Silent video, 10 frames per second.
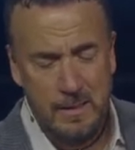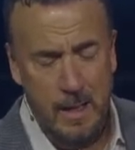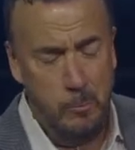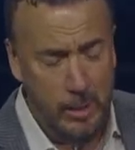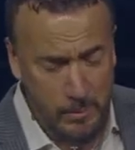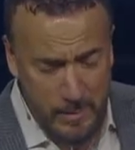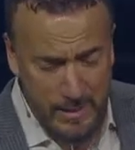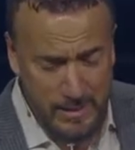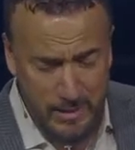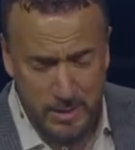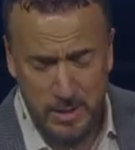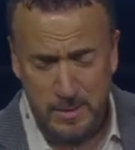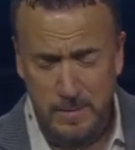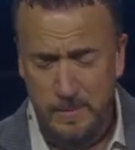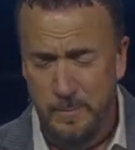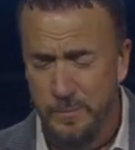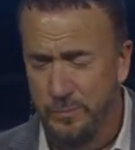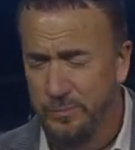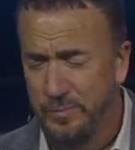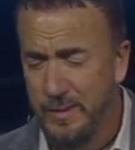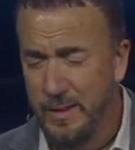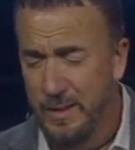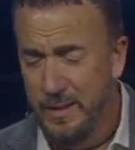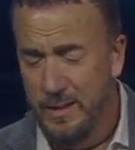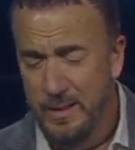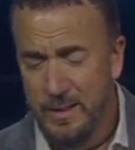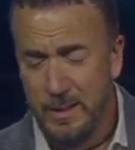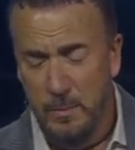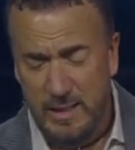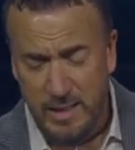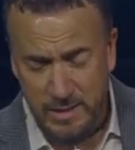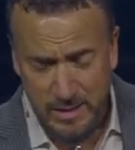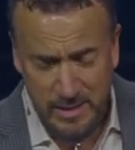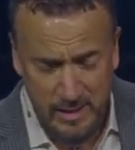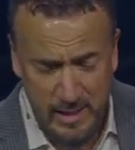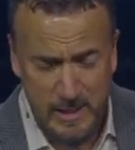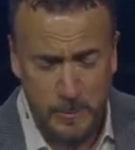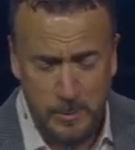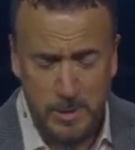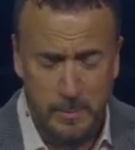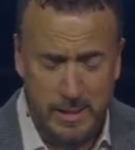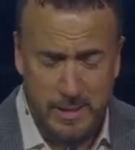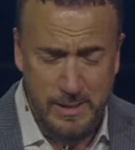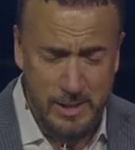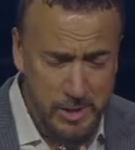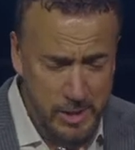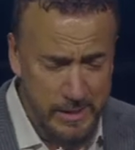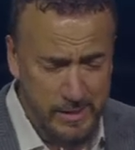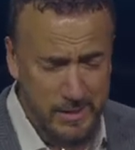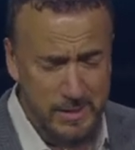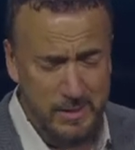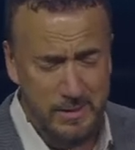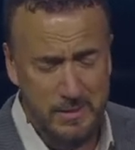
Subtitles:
I bring a message. The message is the gospel. The message is Jesus.